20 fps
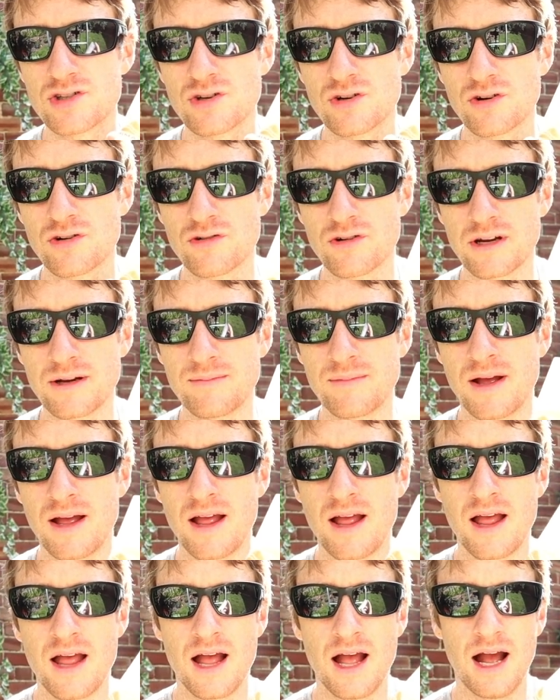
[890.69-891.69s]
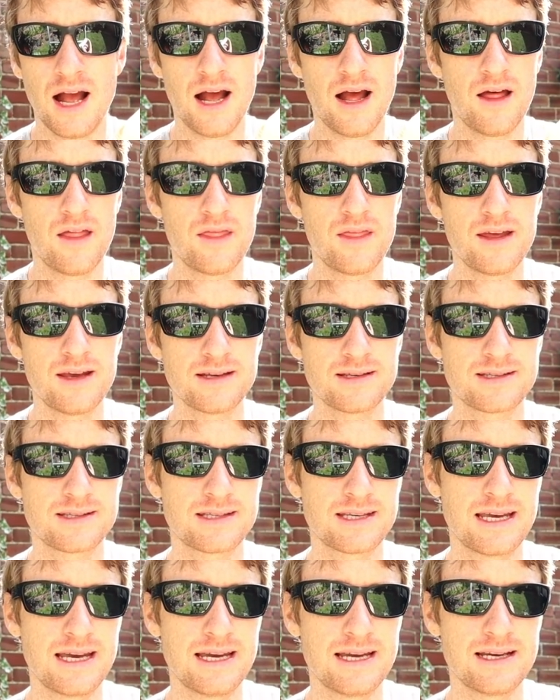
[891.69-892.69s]
sun cream.
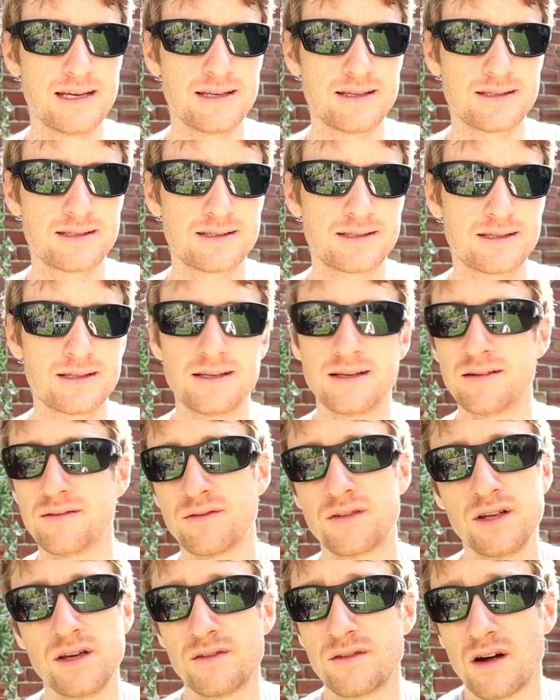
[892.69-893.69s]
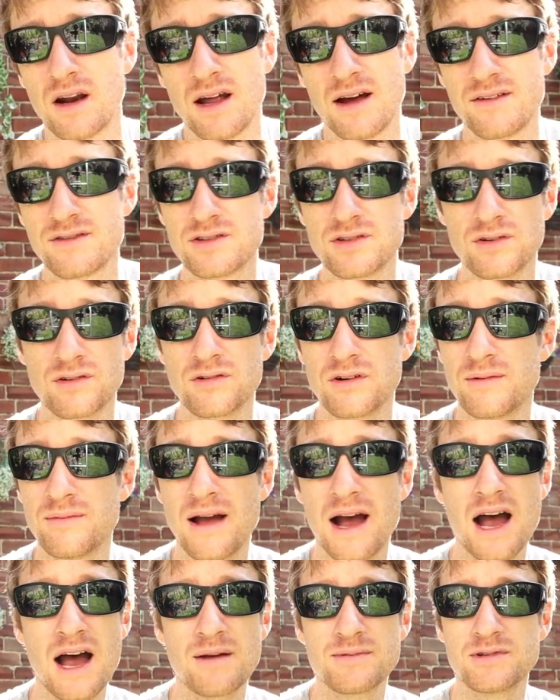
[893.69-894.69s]
This is, you've got to have sunscreen.
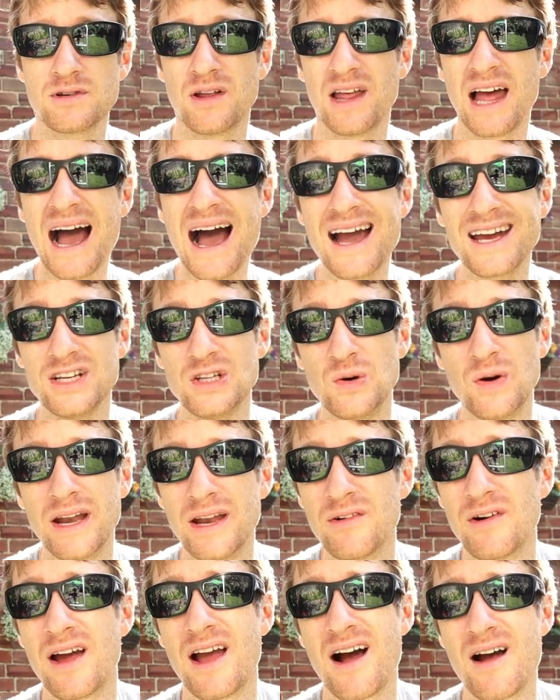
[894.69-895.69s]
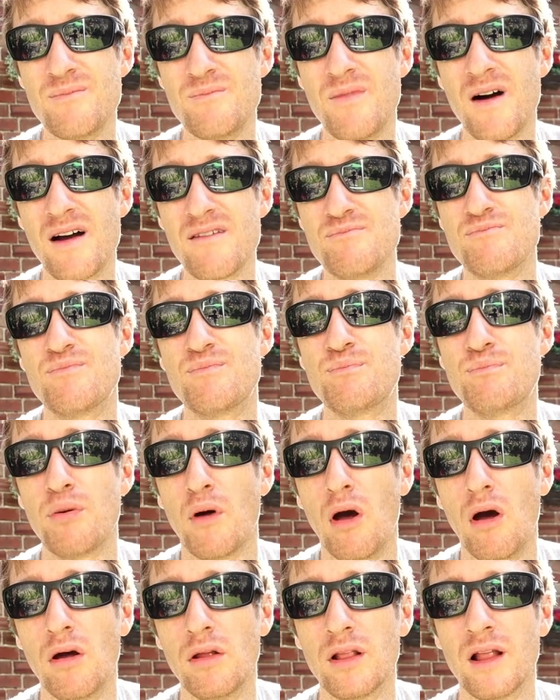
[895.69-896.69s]
Absolutely, I do anyway. I
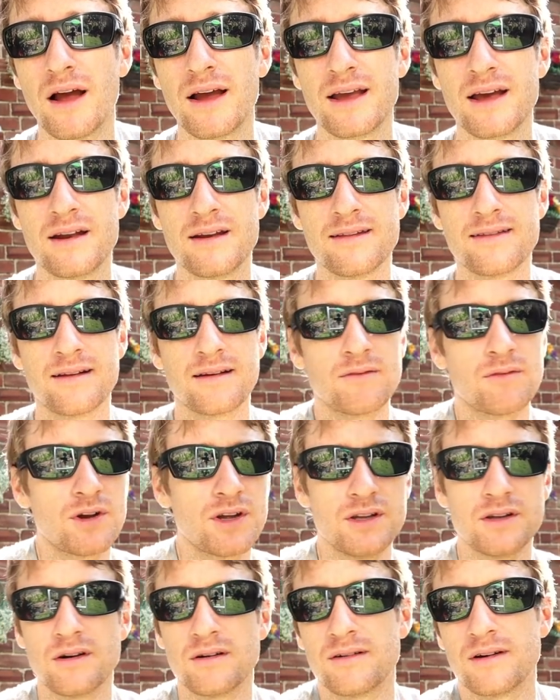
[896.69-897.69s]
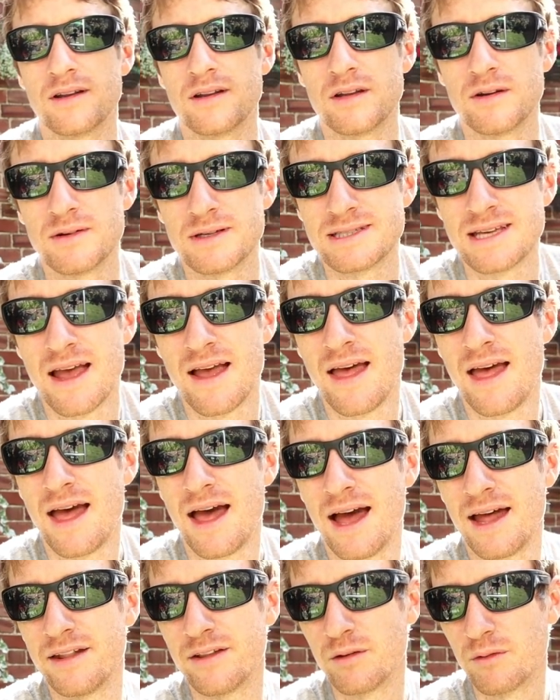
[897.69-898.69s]
burn like anything. What you don't want to do is
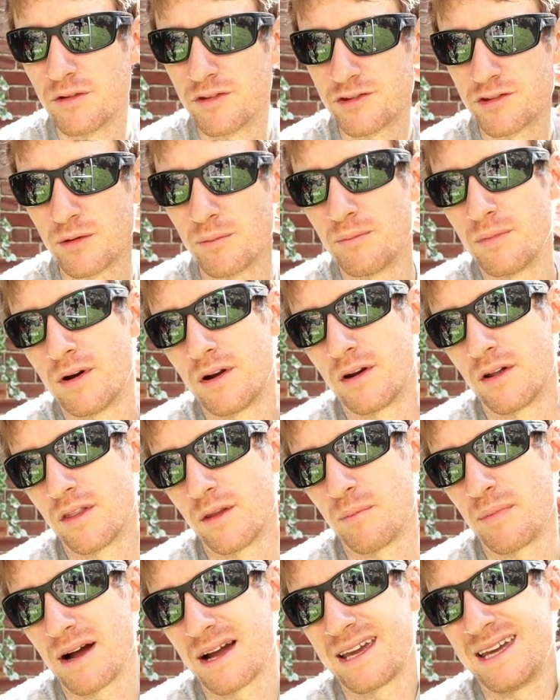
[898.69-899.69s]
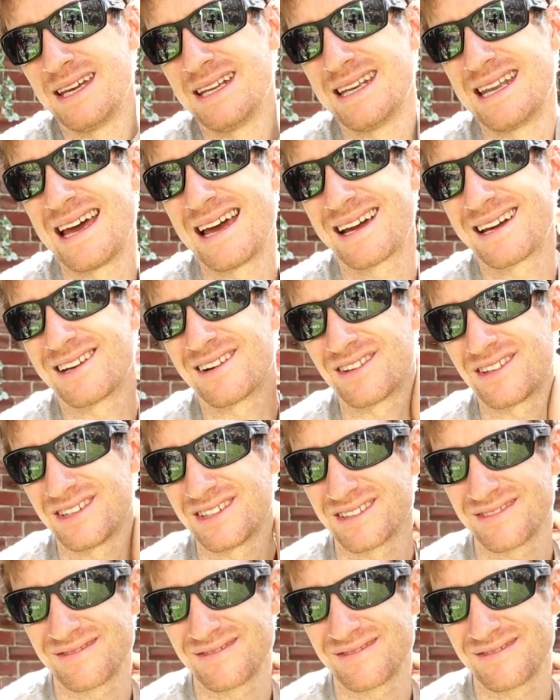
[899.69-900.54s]
end up with sunburn on the back of your neck and then